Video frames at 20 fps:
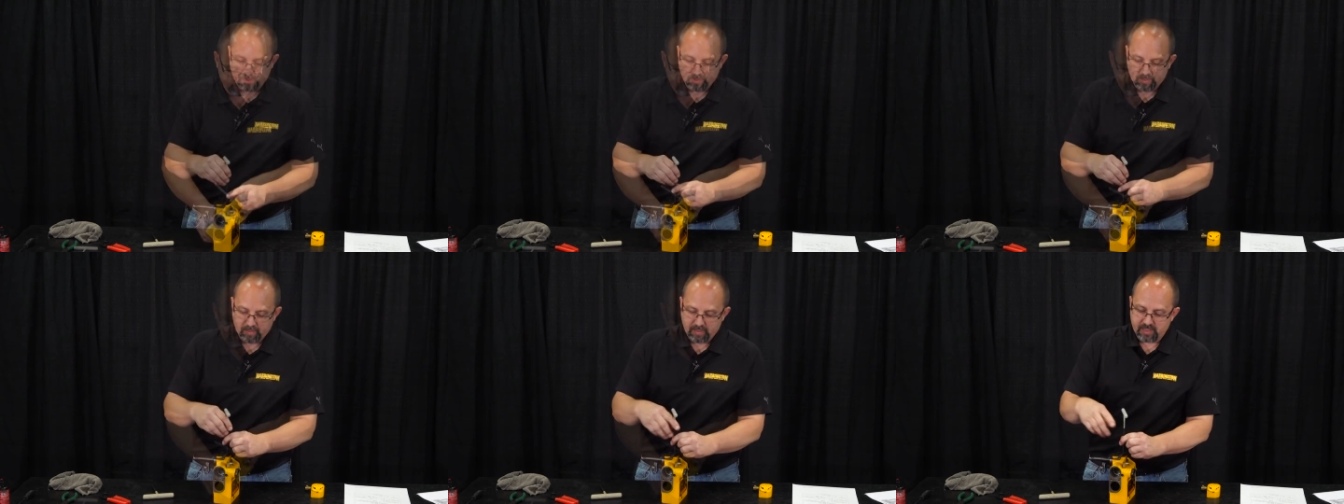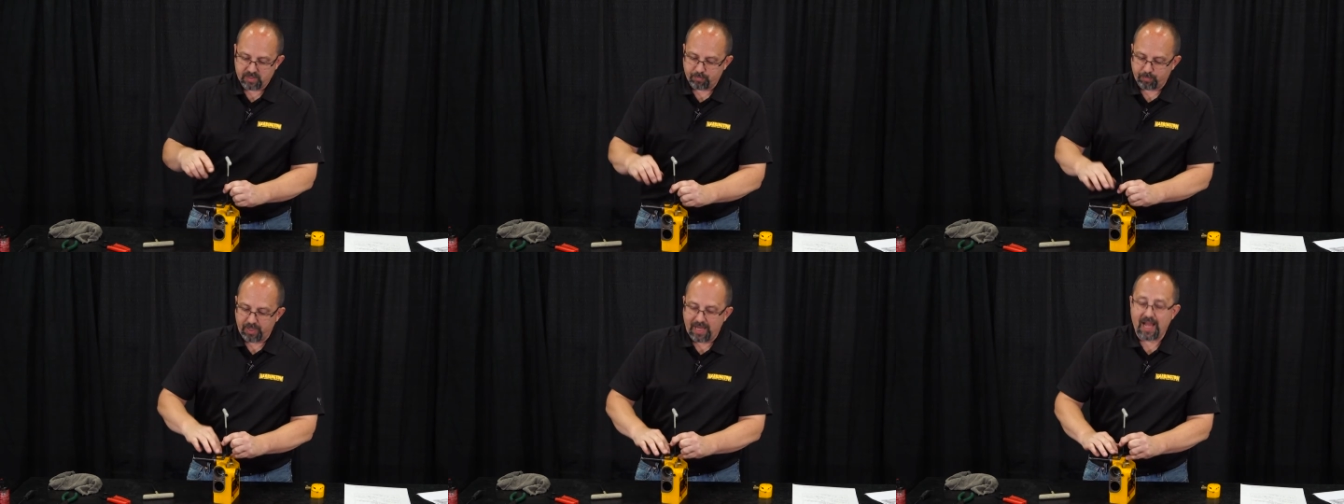
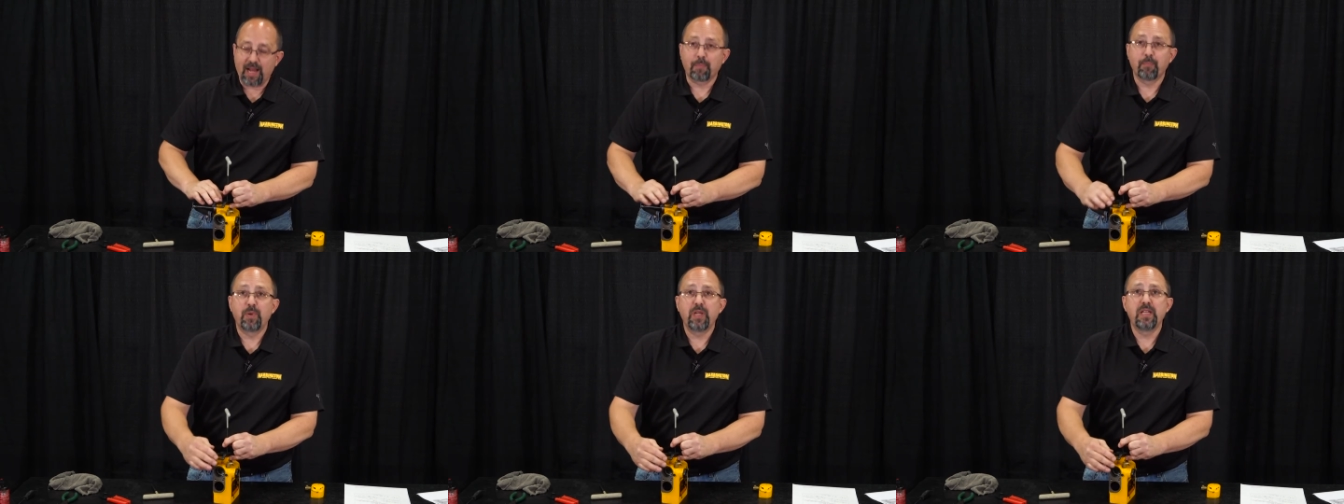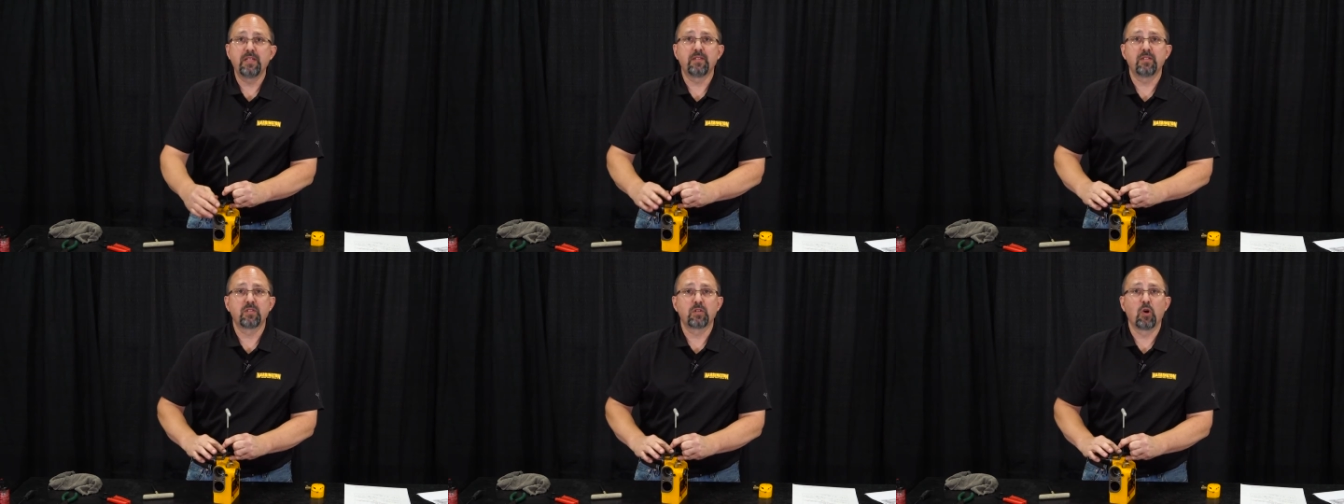This black
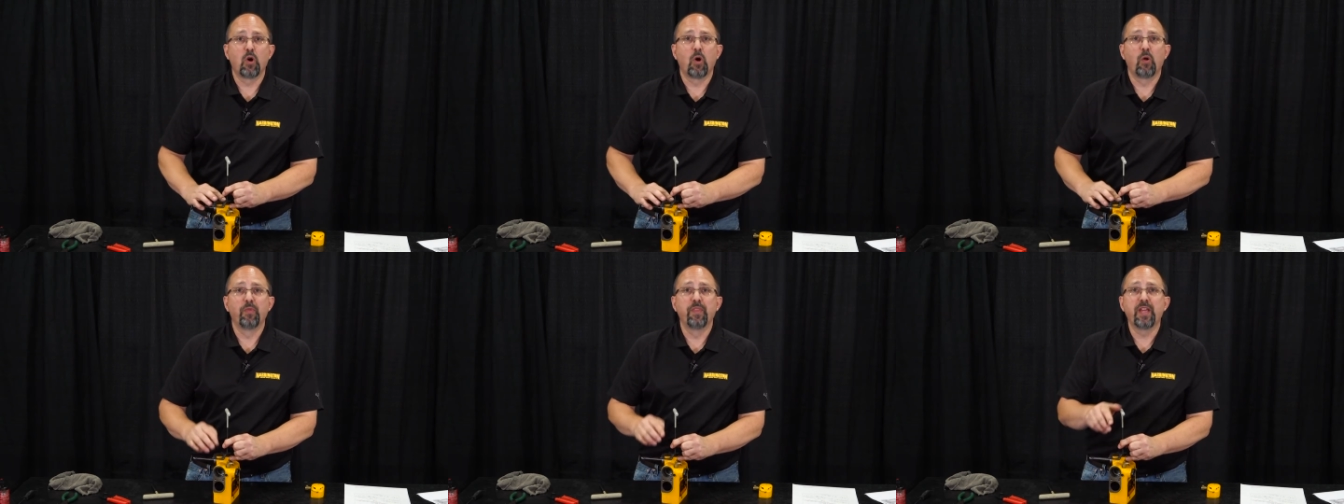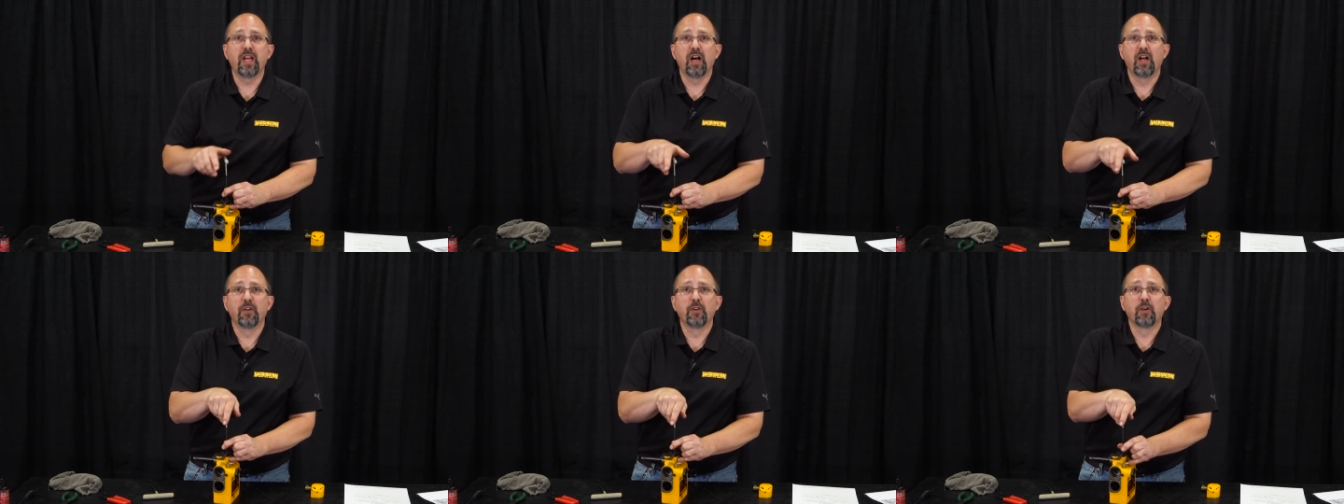piece is called
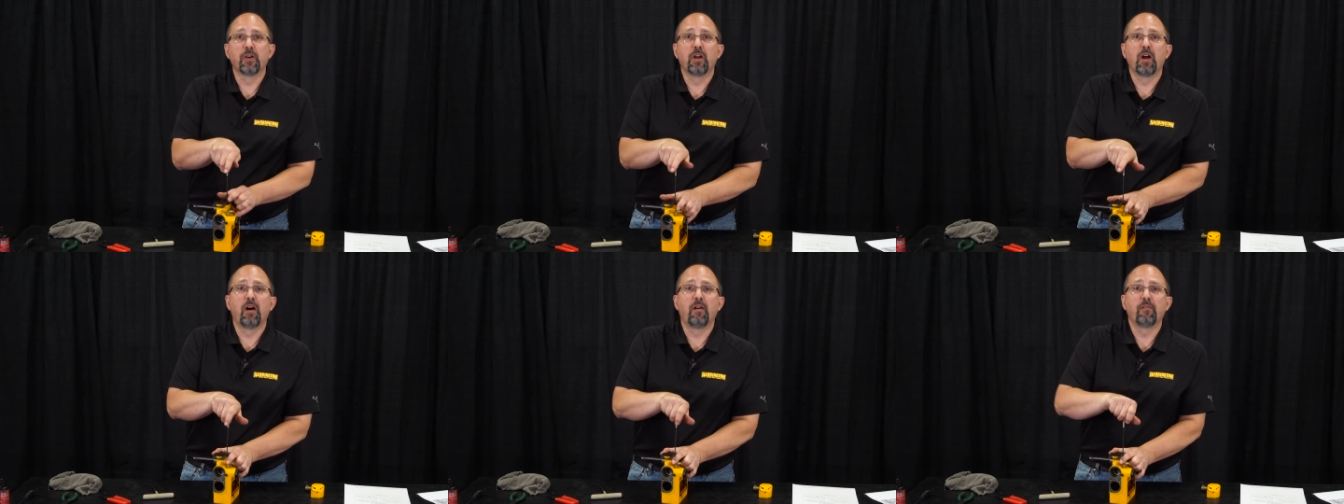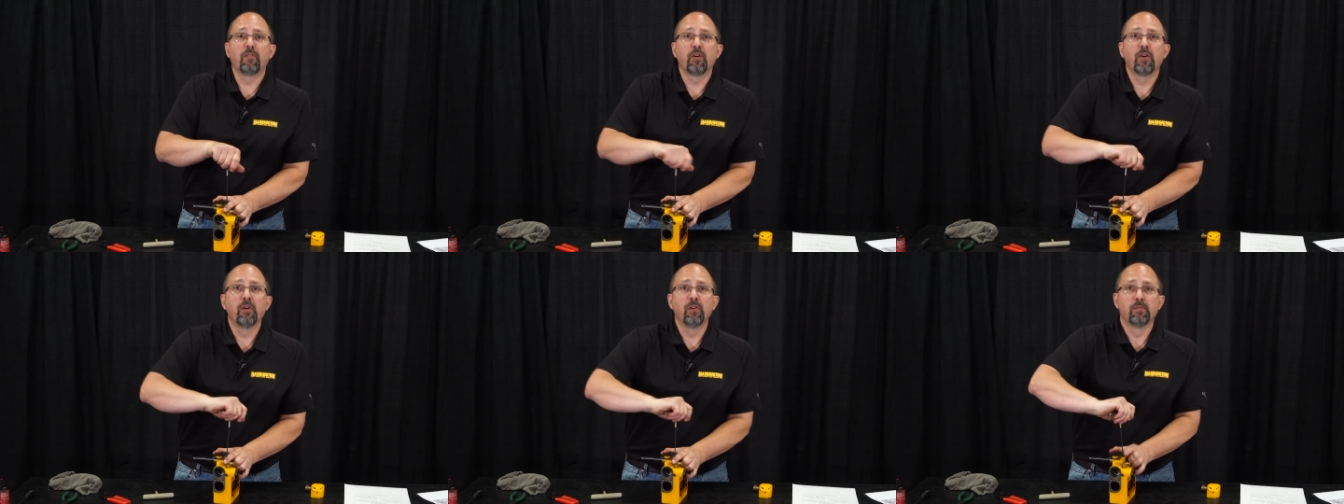the
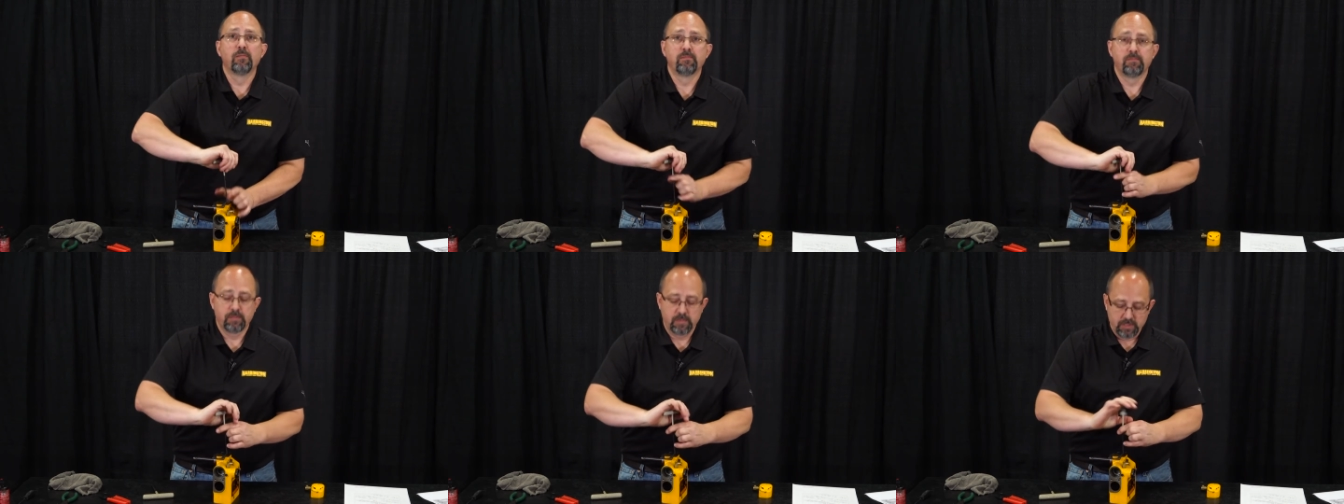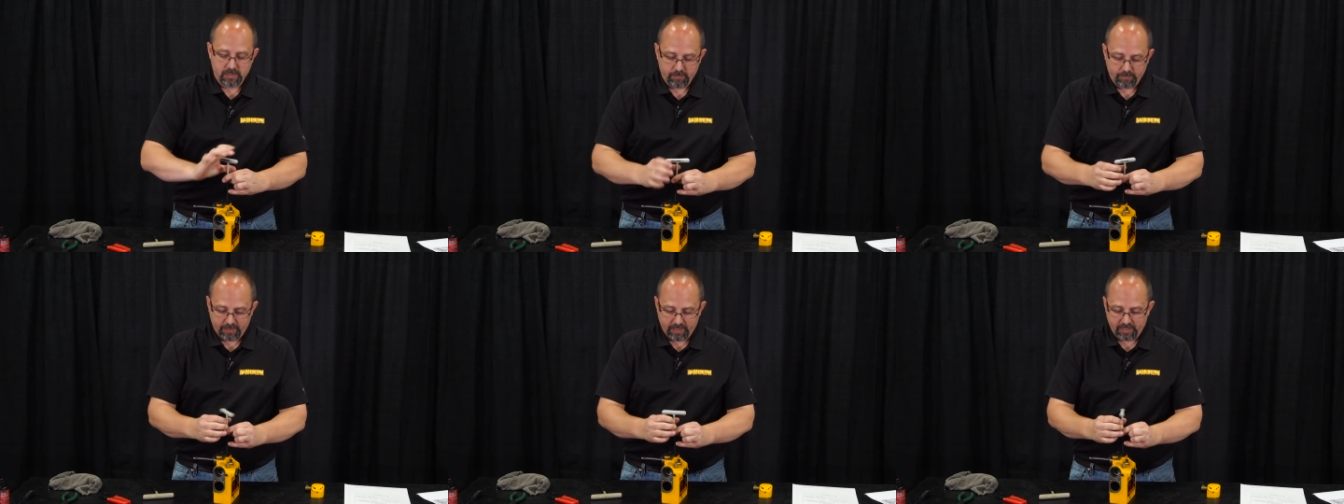undercover.
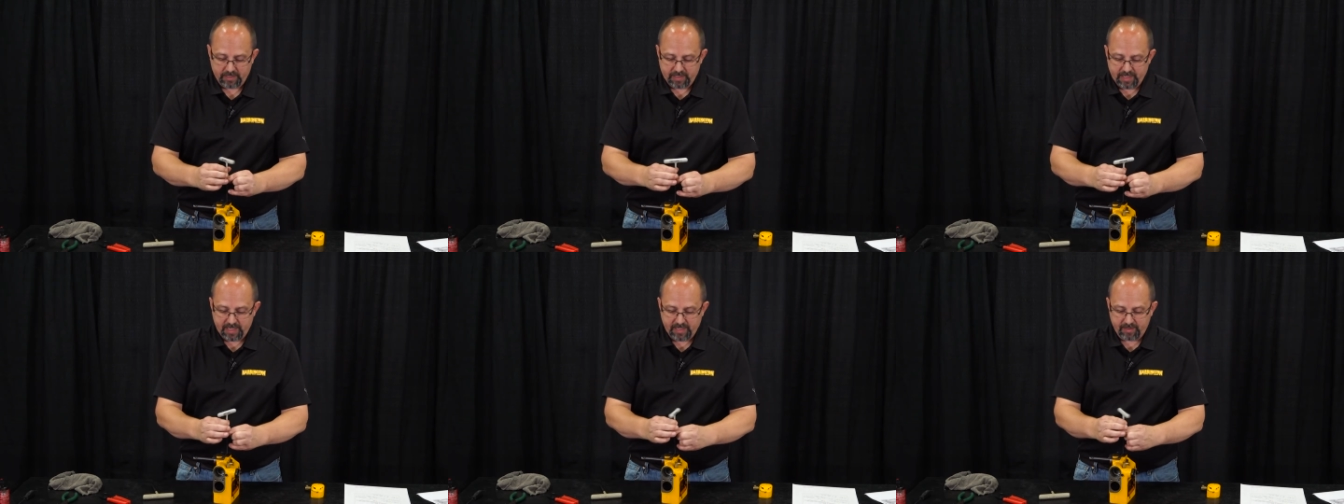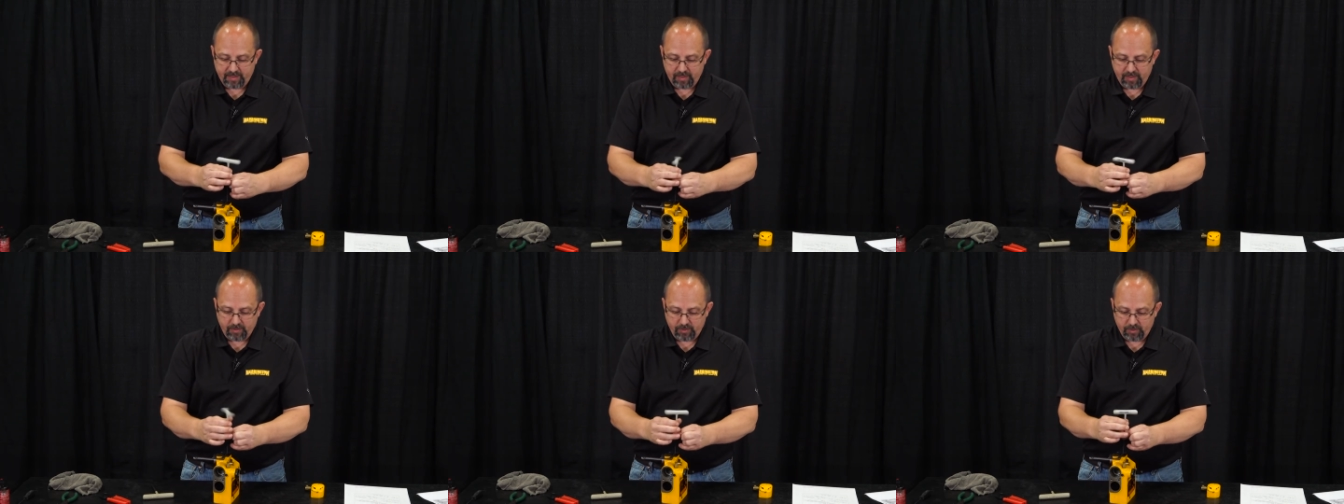We've got to take
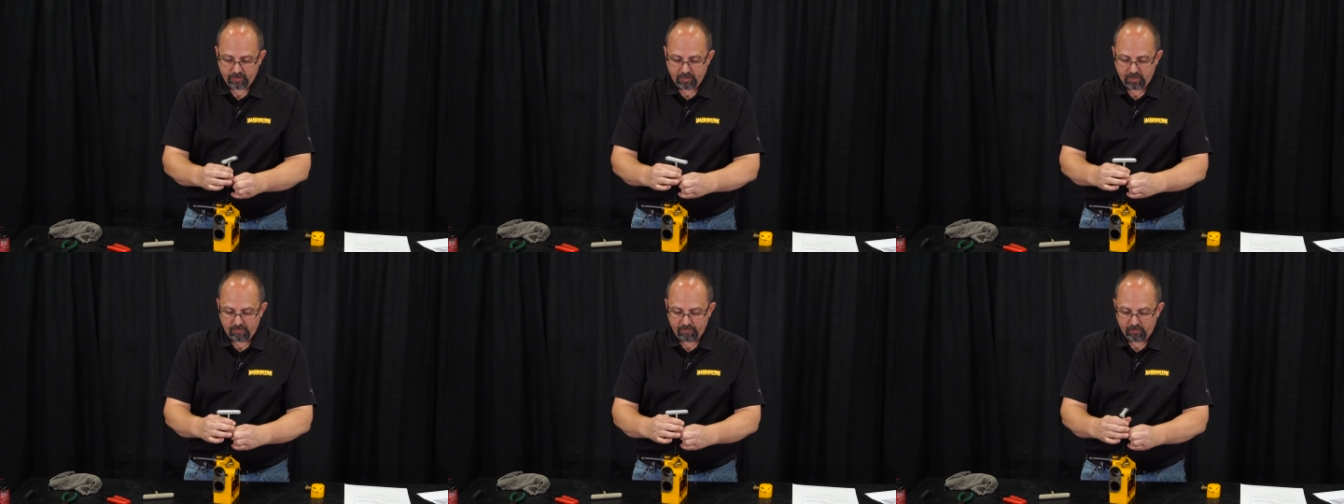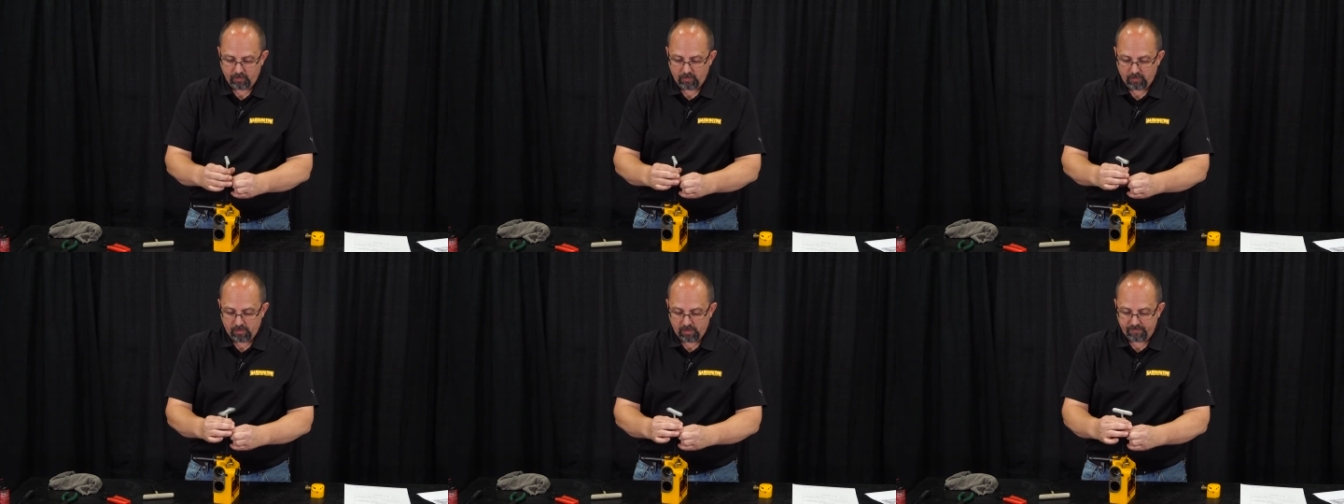the
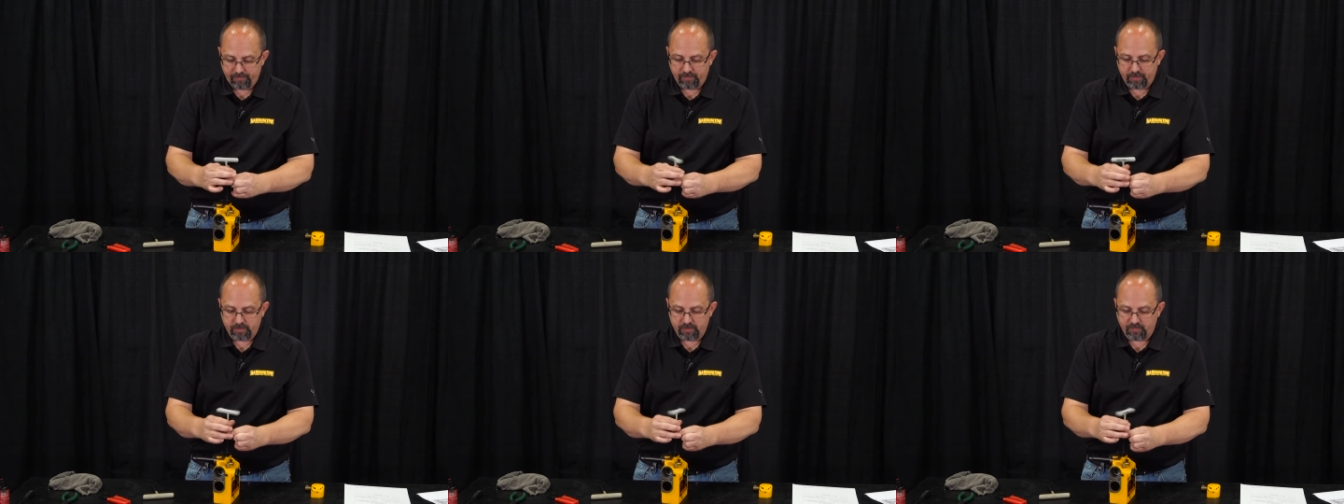undercover off. There's